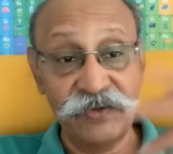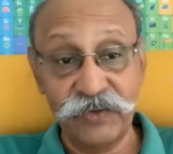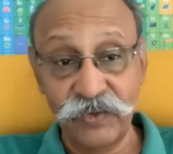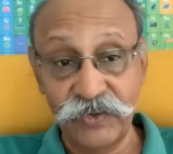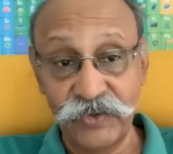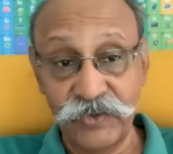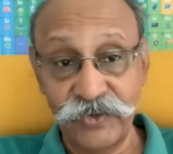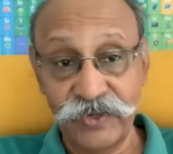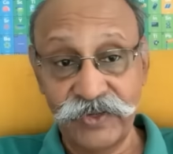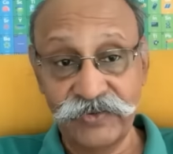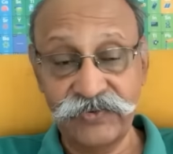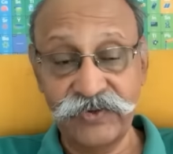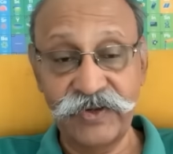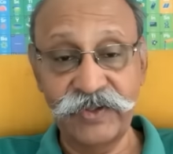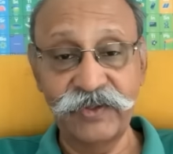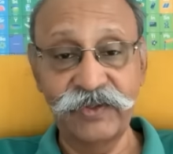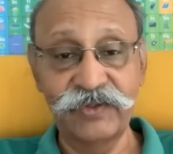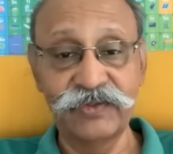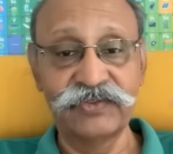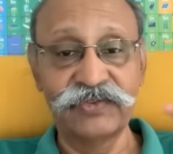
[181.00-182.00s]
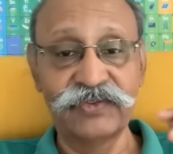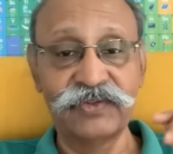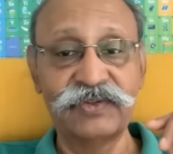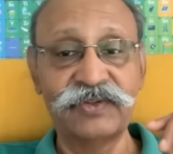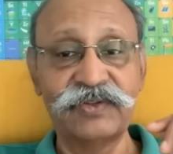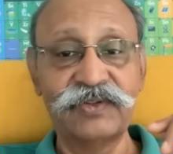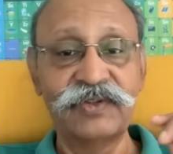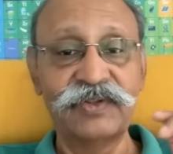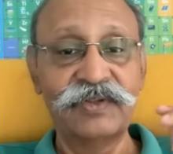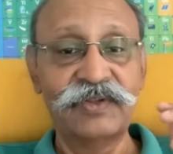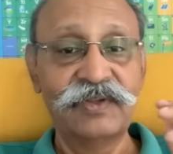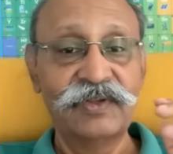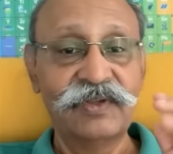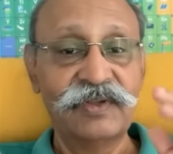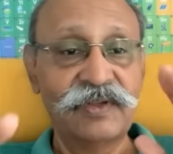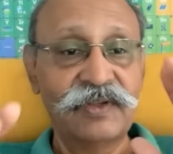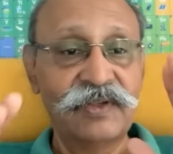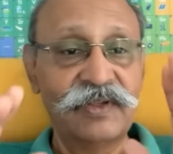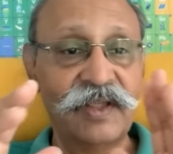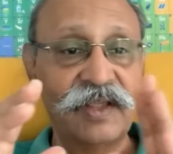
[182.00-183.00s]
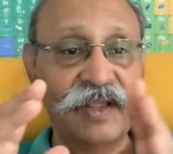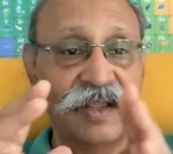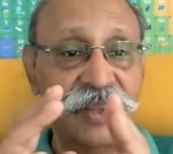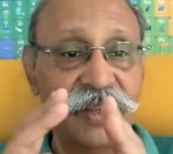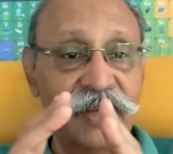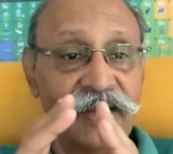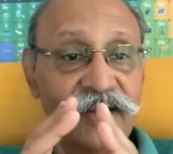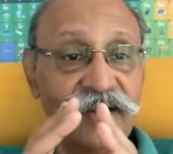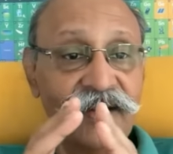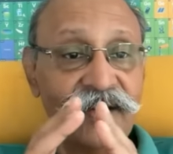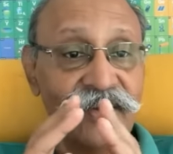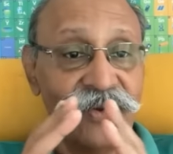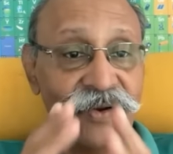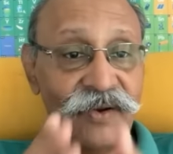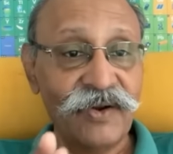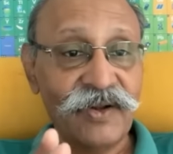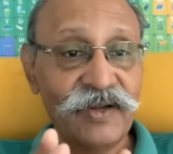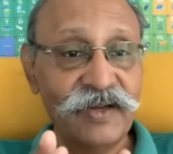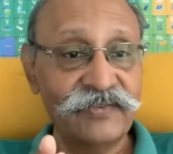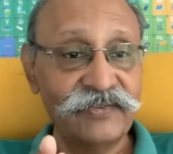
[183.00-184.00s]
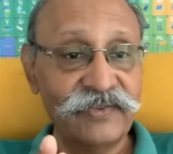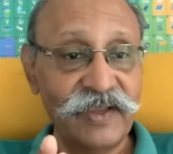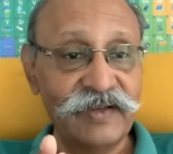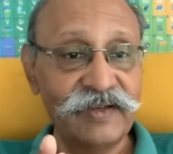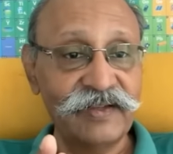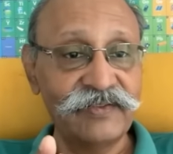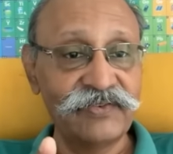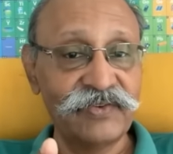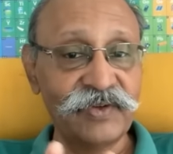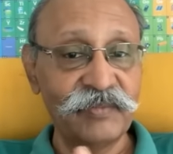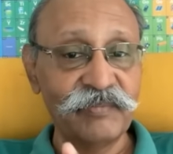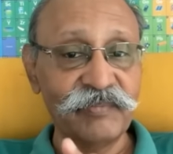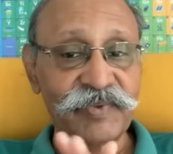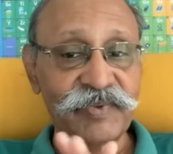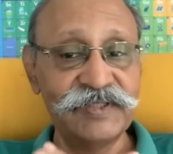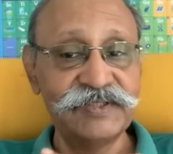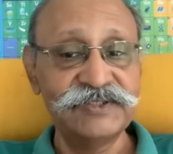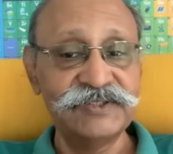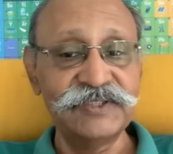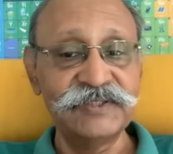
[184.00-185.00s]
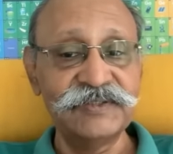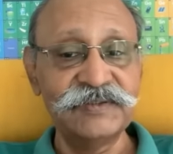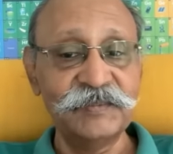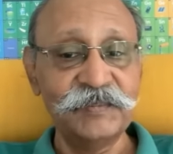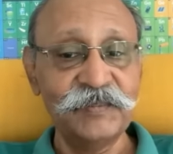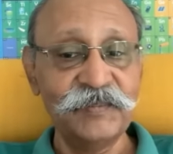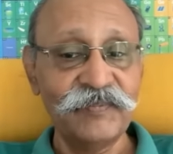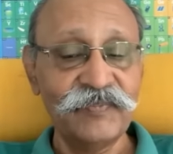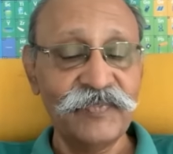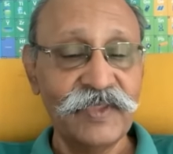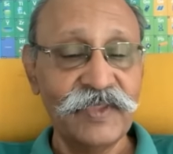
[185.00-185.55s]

I told you yesterday also. And not only silence from Beijing,